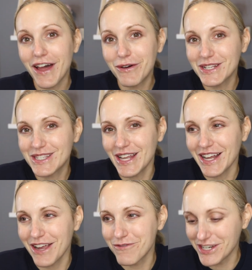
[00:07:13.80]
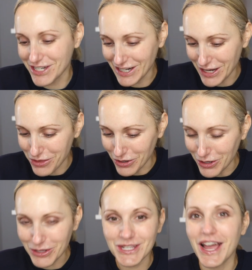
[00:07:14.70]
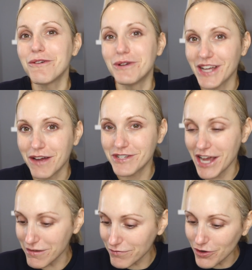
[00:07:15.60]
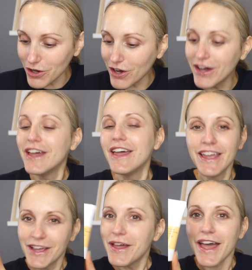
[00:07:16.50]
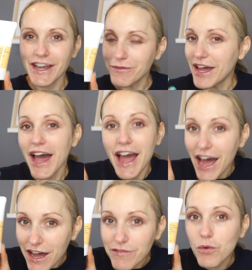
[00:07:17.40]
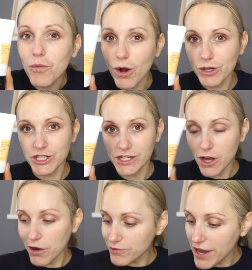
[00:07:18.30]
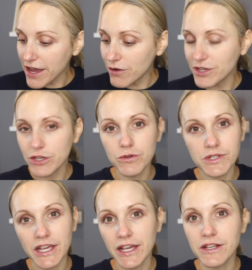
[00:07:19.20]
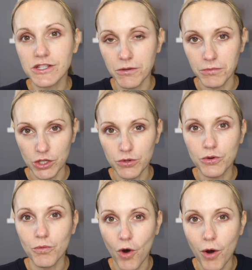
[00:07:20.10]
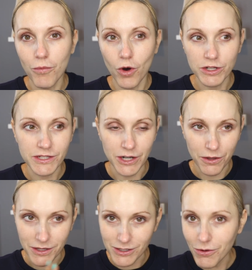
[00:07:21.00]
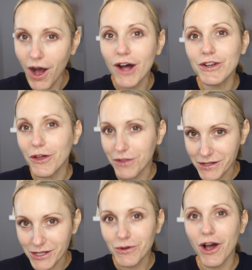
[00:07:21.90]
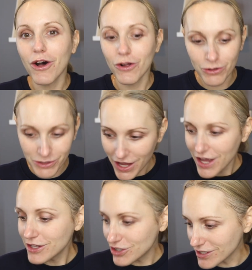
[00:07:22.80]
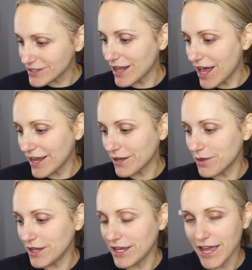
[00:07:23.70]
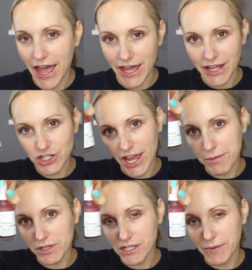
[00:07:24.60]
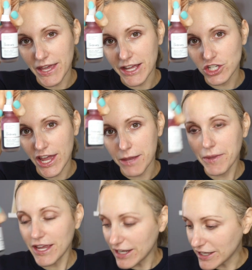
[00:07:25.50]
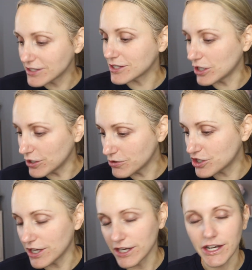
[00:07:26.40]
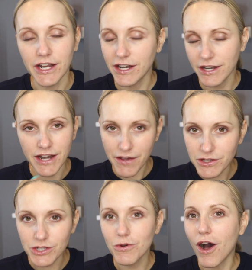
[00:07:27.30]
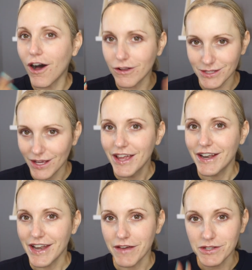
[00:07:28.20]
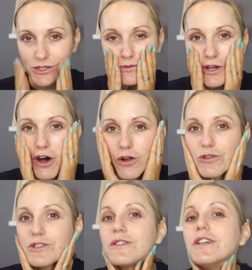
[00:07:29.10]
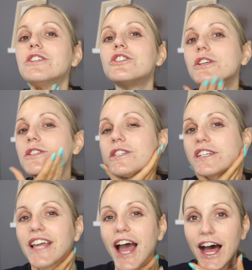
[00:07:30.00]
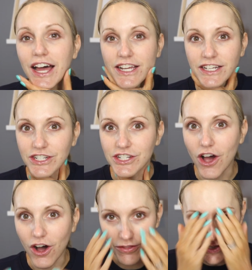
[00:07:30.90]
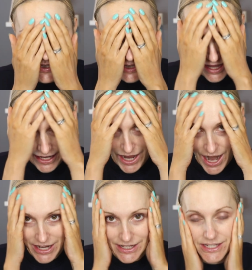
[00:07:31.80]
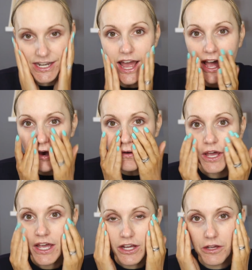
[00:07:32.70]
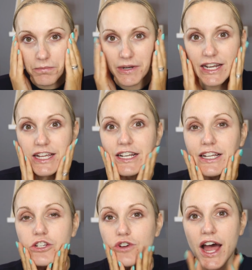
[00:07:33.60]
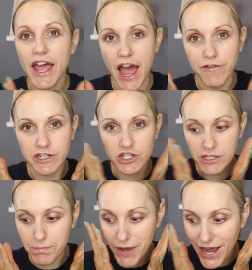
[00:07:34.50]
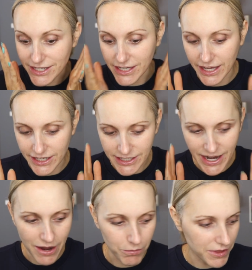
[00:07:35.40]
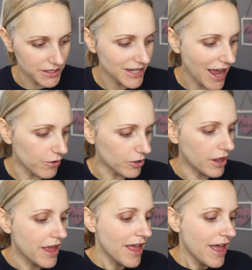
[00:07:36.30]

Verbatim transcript: hours that I originally thought I would have time for. Anyway, I have washed it off now using some lukewarm water, nothing too hot, nothing too cold, just like the AHA plus BHA peeling solution. Never too hot, never too cold, just kind on the skin. And it's now completely dry after just patting it down with a towel.